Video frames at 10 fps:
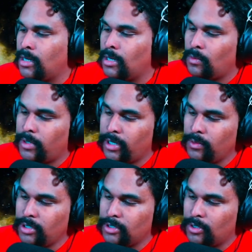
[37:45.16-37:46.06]
What I
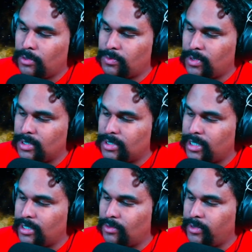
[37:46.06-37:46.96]
really hoped was
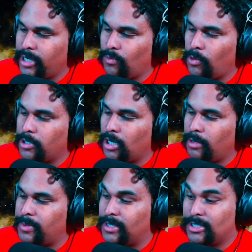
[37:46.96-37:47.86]
that when I woke
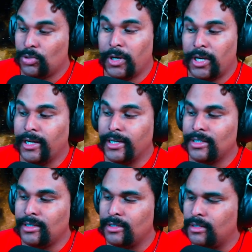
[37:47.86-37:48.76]
up in
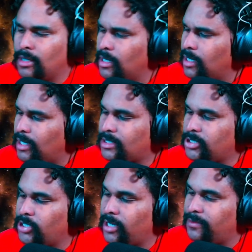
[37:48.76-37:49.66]
2019, I'd
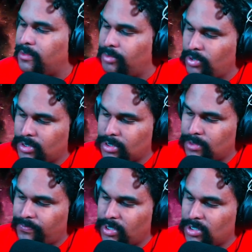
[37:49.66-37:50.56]
still have the books,
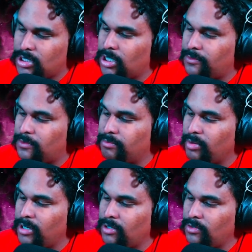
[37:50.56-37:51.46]
a shelf of
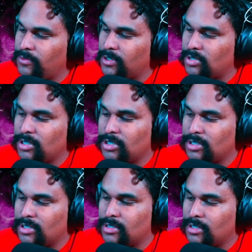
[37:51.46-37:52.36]
brand new first
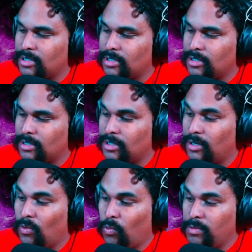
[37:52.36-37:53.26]
editions
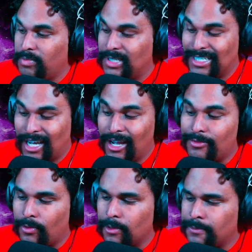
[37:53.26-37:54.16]
would be to die
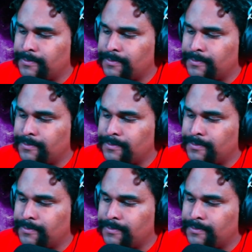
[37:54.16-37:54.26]
for.